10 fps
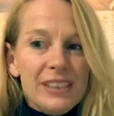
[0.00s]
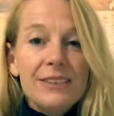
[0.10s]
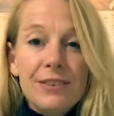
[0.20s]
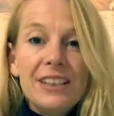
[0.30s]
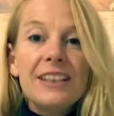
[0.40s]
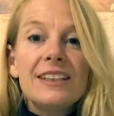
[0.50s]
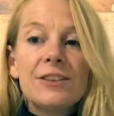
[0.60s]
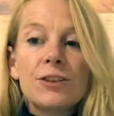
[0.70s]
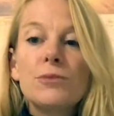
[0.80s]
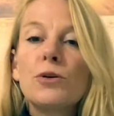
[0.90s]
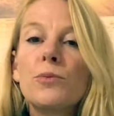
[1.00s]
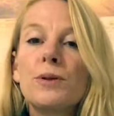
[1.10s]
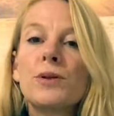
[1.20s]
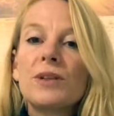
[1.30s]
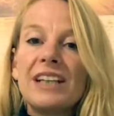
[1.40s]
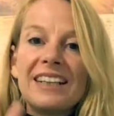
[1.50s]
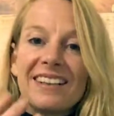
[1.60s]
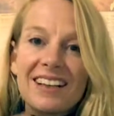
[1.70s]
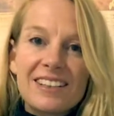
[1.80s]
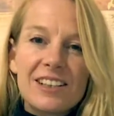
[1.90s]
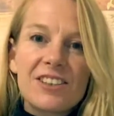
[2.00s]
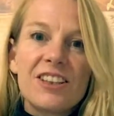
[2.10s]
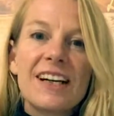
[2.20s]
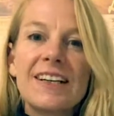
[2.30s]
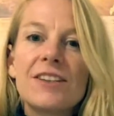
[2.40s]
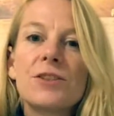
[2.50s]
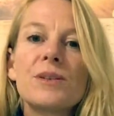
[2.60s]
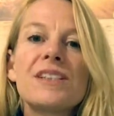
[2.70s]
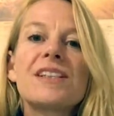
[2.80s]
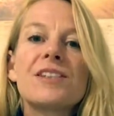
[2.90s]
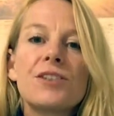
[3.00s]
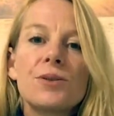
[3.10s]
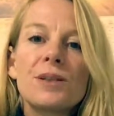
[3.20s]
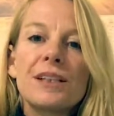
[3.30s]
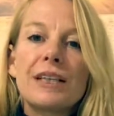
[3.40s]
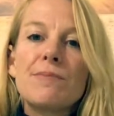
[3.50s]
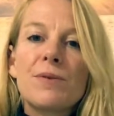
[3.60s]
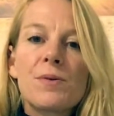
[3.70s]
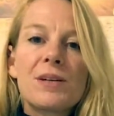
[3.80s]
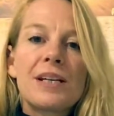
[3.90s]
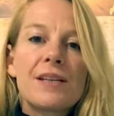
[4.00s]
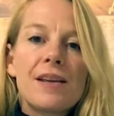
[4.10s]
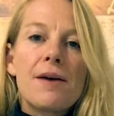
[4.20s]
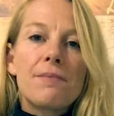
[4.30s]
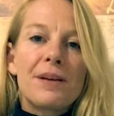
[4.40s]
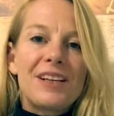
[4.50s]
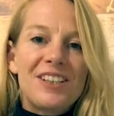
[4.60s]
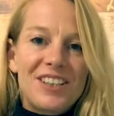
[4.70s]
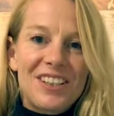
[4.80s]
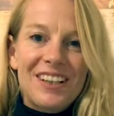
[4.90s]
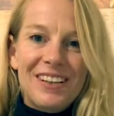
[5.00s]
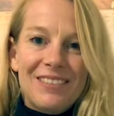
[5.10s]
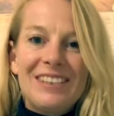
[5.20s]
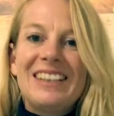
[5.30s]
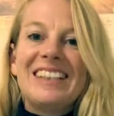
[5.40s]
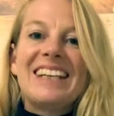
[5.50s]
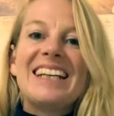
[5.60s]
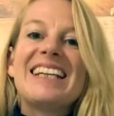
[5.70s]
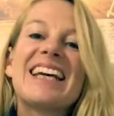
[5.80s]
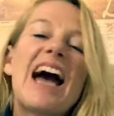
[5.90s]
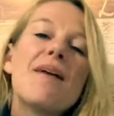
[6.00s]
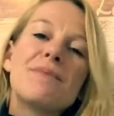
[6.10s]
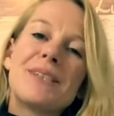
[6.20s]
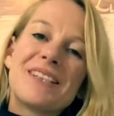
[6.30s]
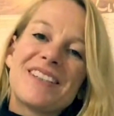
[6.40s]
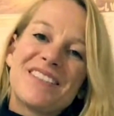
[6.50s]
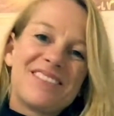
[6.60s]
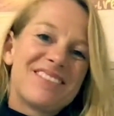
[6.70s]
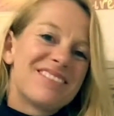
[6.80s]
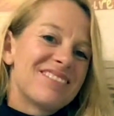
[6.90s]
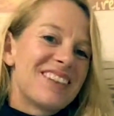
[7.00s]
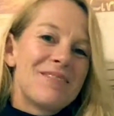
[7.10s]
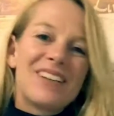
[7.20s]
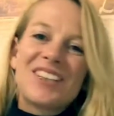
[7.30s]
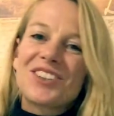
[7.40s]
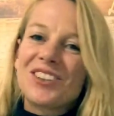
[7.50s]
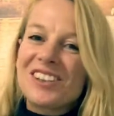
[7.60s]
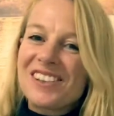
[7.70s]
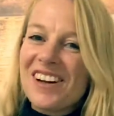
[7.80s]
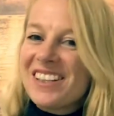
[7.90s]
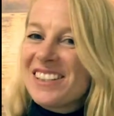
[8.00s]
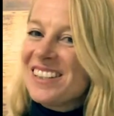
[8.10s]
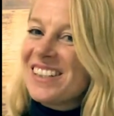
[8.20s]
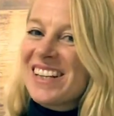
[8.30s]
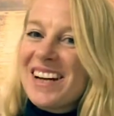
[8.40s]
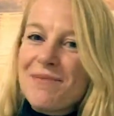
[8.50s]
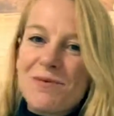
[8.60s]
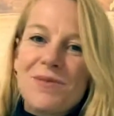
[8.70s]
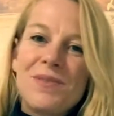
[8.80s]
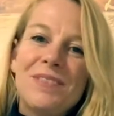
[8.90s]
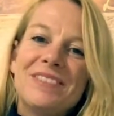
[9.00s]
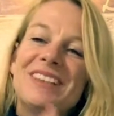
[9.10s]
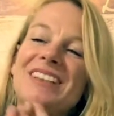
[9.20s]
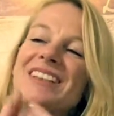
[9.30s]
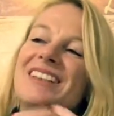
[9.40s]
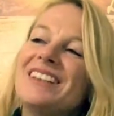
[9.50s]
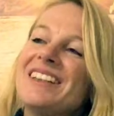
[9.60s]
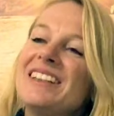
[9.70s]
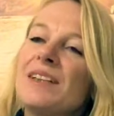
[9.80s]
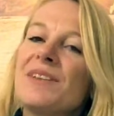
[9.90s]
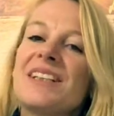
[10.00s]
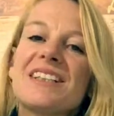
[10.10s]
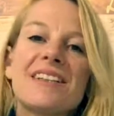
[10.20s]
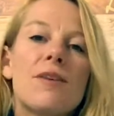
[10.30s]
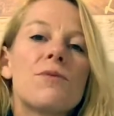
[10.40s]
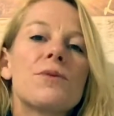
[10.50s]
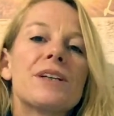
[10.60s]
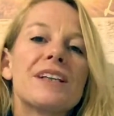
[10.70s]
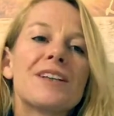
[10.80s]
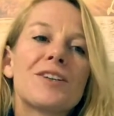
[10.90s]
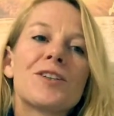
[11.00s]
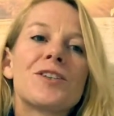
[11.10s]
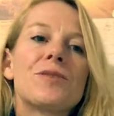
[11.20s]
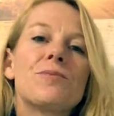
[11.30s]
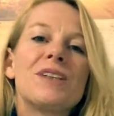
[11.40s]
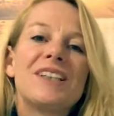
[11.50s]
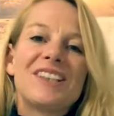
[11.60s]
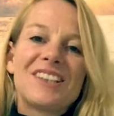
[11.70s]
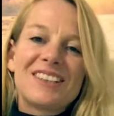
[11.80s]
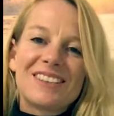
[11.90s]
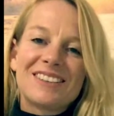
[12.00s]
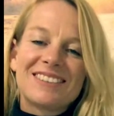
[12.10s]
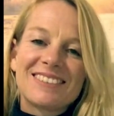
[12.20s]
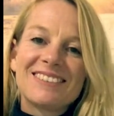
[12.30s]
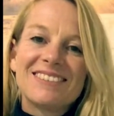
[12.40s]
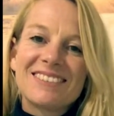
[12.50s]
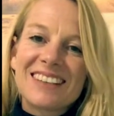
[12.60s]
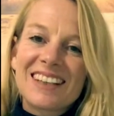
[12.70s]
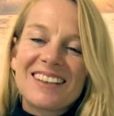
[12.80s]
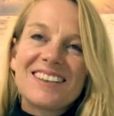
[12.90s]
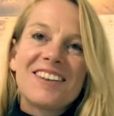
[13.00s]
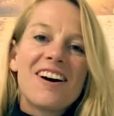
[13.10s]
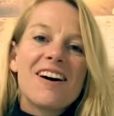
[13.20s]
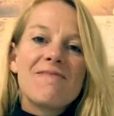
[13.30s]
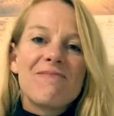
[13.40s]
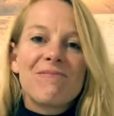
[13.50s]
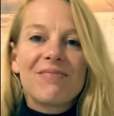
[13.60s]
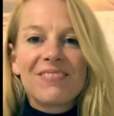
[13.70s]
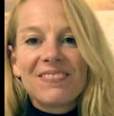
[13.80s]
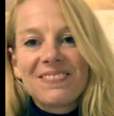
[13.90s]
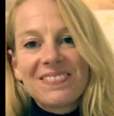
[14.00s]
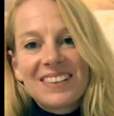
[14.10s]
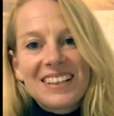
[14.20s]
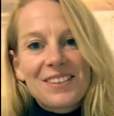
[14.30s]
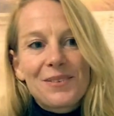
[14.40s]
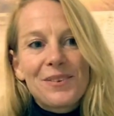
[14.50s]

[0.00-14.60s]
if you need to do more building, ask the Creator to assist you and keep building in that bridge, filling in any gaps. Make sure it's nice and stable. Now we're going to start walking across the bridge. Take your time. Let's